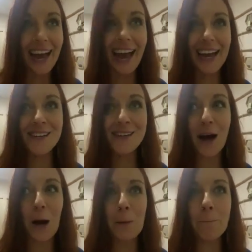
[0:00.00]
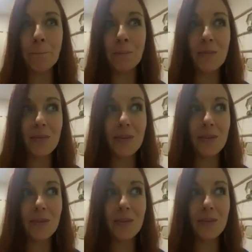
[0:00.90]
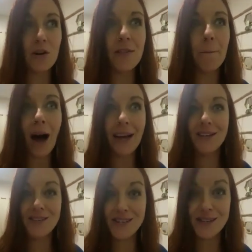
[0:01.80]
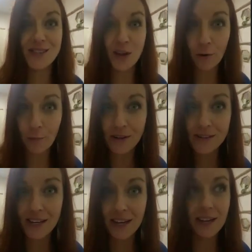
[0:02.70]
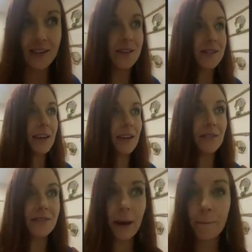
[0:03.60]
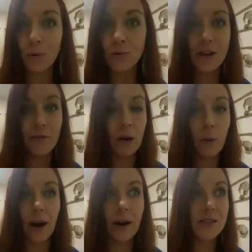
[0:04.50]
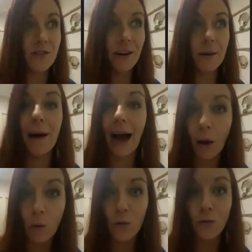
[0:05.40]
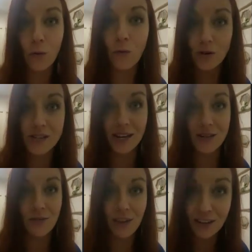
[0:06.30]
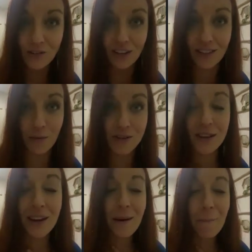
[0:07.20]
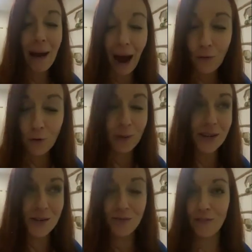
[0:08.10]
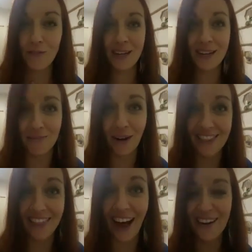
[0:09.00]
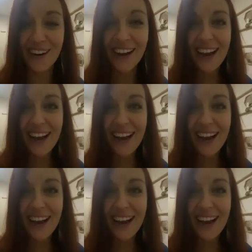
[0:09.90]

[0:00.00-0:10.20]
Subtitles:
And a lot of the Mayans did ceremonies here. There's like temples everywhere. It's a very powerful vortex of energy, the most powerful place I've ever been in my life.